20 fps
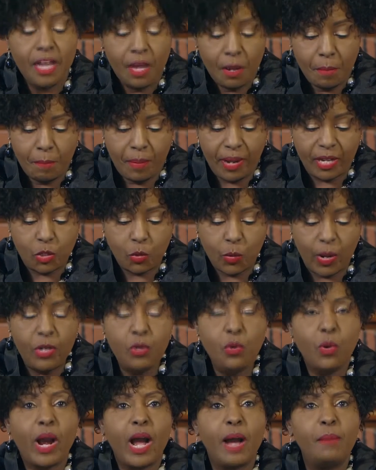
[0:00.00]
But when
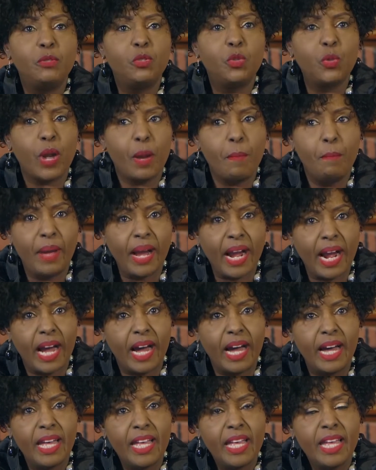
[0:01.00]
you come to
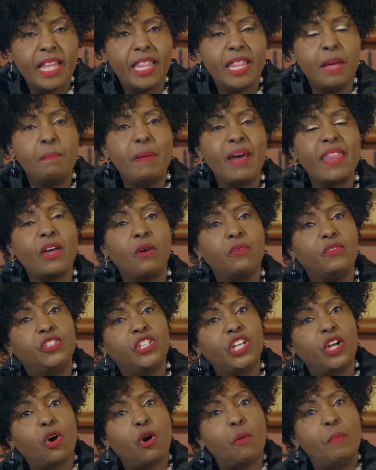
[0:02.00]
Rebecca, the mother of
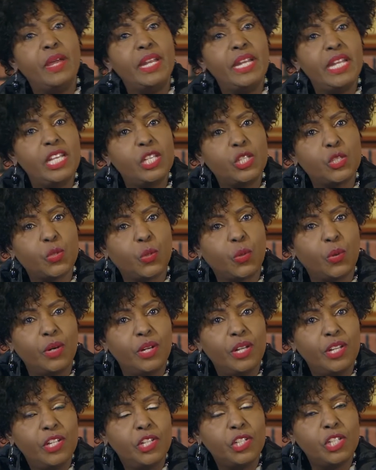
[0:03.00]
Jacob and Esau,
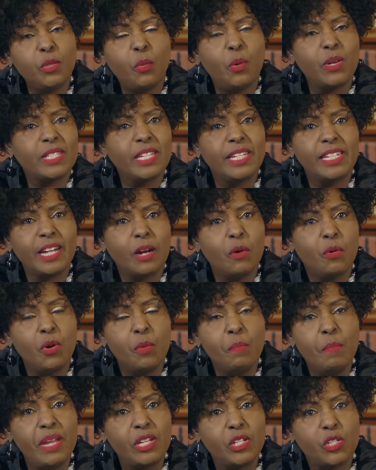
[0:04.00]
she wasn't a
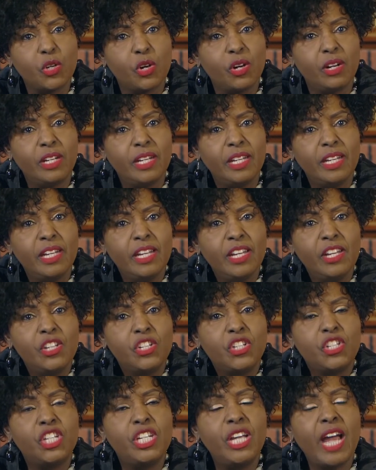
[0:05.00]
good mentor.
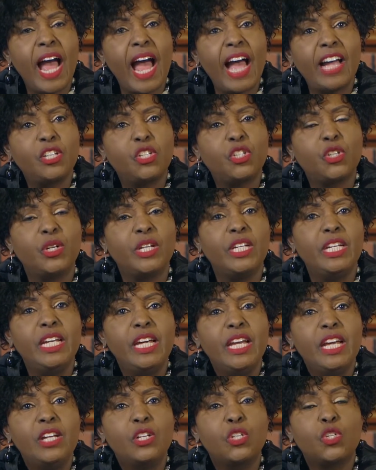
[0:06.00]
She actually
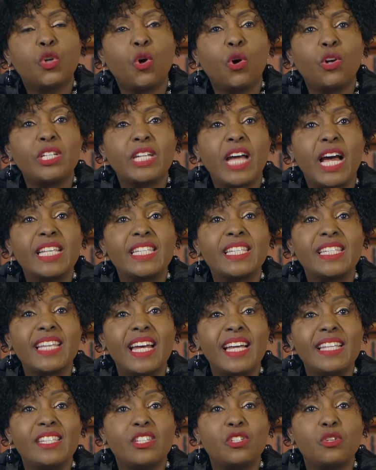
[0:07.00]
taught her
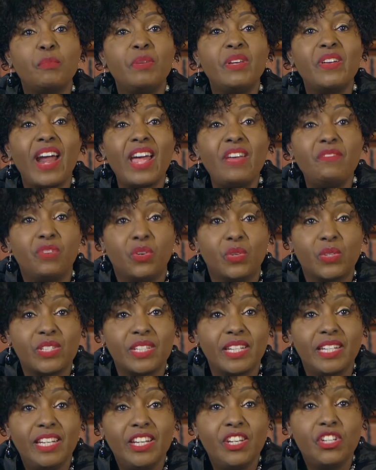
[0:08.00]
sons to be rivals.
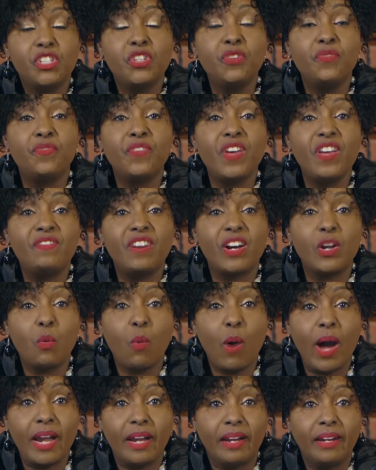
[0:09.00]
She favored
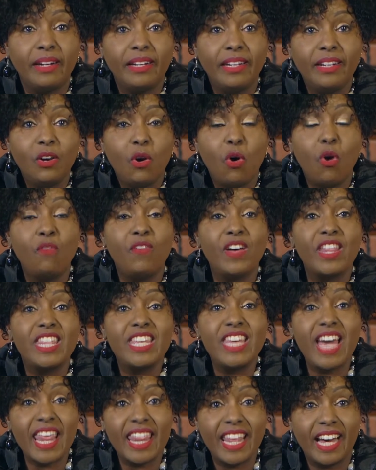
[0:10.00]
one over
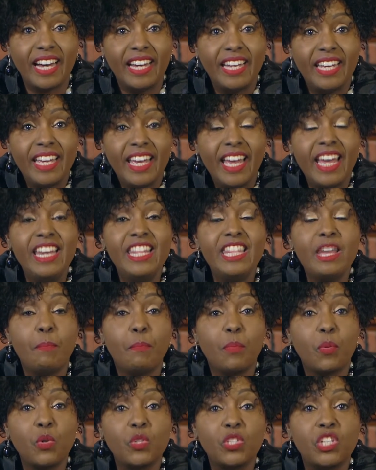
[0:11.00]
the other, and in the
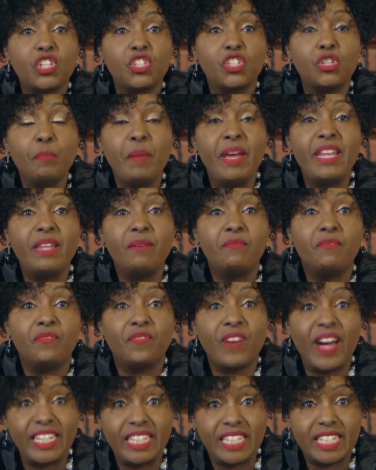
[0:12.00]
process, she made them
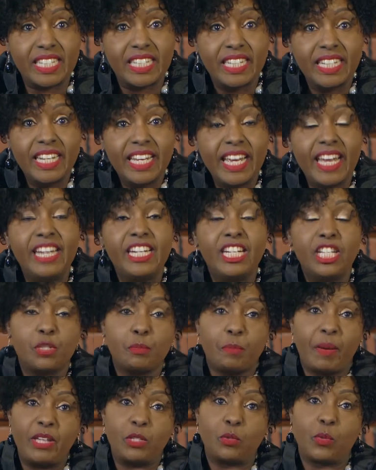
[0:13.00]
fight and
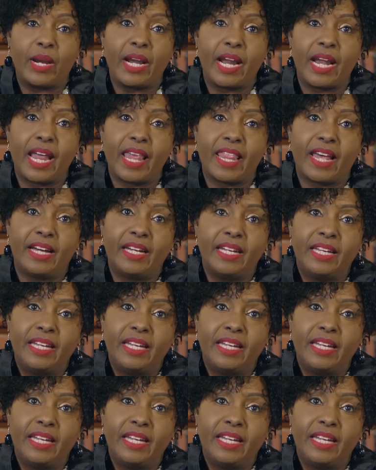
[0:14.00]
despise one another.